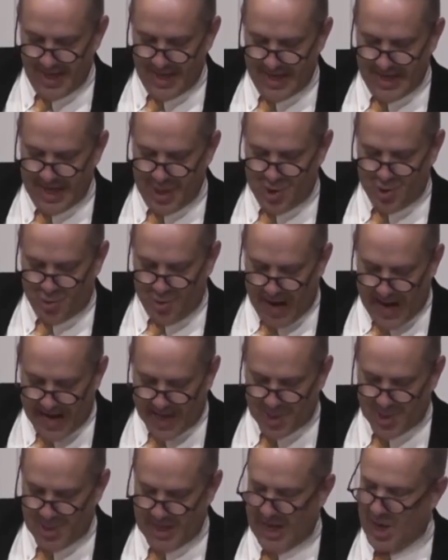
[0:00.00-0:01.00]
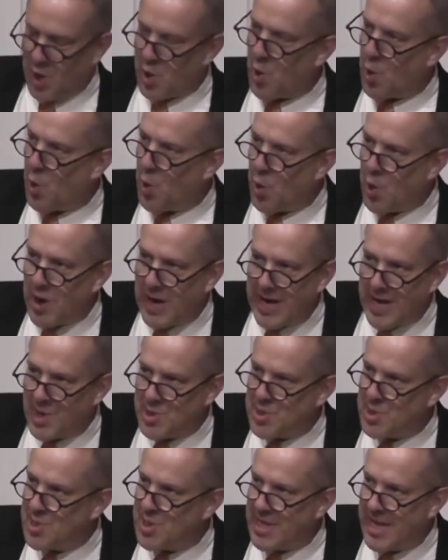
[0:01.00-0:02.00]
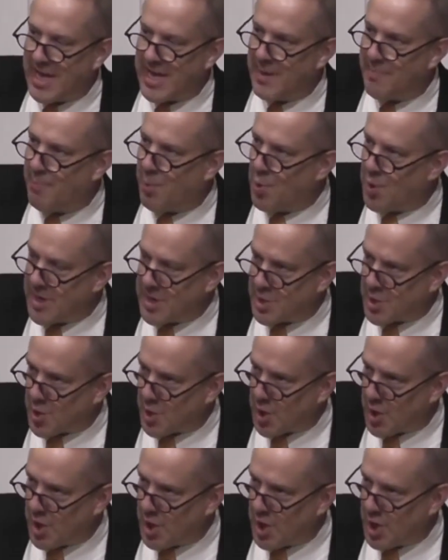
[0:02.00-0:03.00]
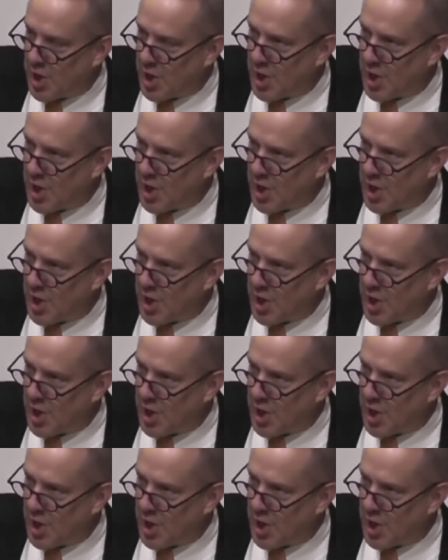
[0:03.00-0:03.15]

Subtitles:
that he tracks out whorehouses like a pointer.